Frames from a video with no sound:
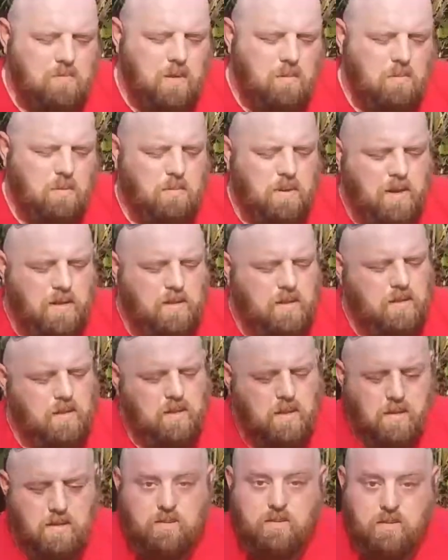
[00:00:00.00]
I'm going to
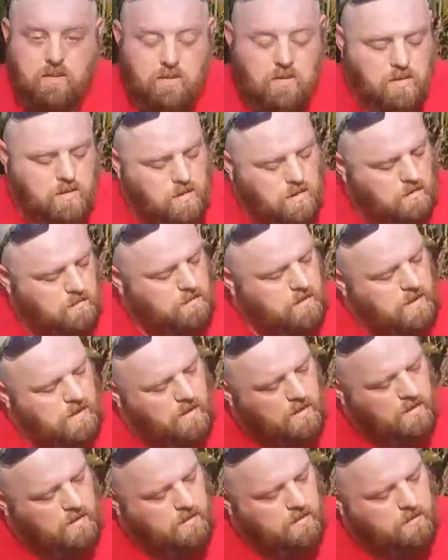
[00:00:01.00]
carve
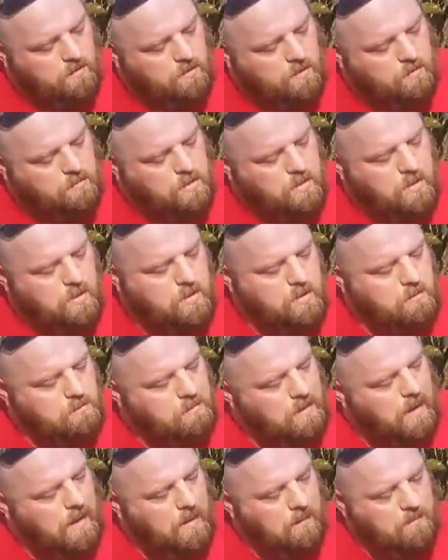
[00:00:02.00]
that for the plug in the
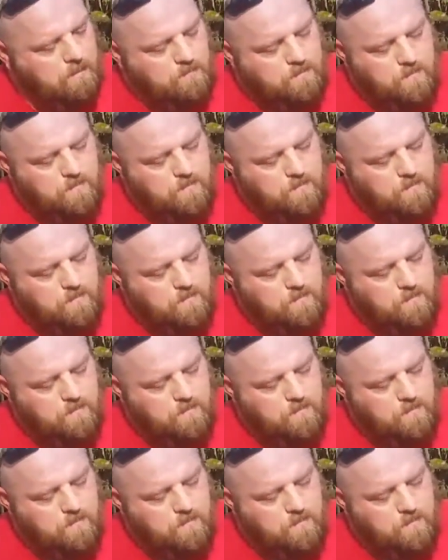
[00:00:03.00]
back.